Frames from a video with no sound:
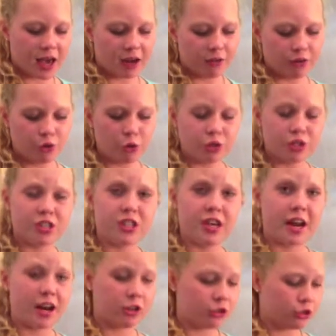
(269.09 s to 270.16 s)
and of course the
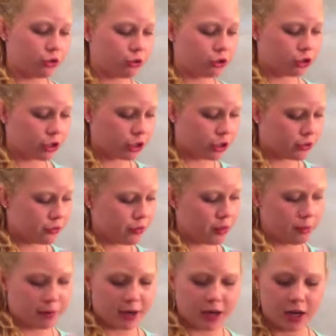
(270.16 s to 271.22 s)
natural sugars from
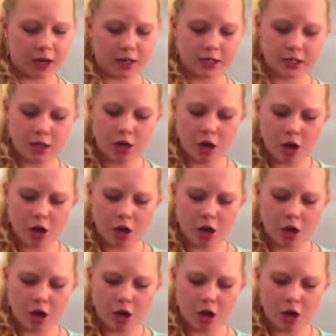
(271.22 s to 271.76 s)
the bananas,